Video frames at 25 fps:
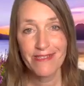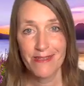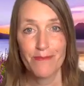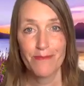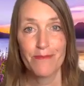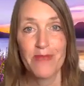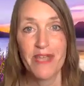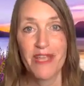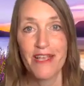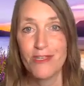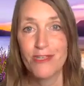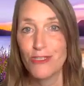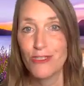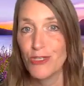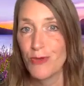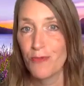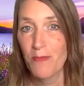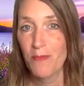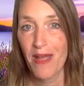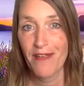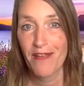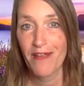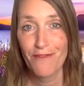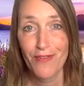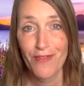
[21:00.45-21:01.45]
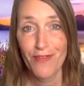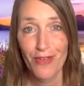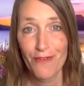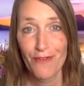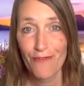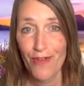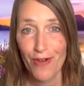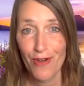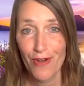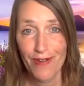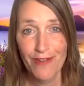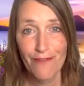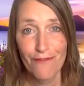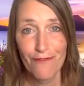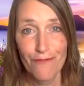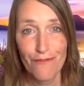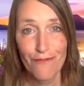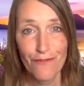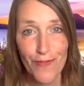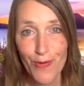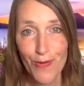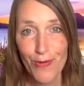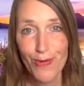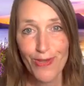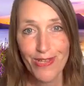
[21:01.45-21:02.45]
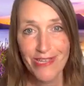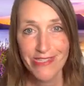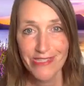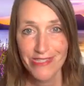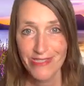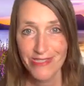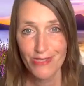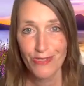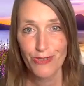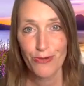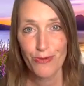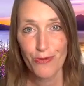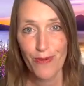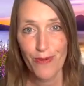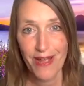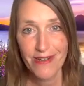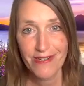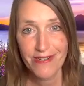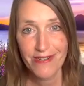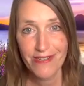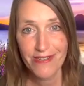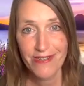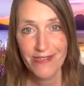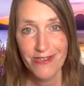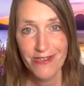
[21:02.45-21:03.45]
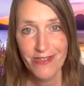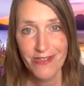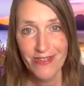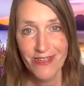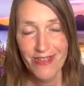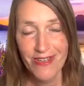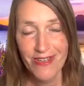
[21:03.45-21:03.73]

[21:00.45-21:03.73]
Some days you might feel very focused and directed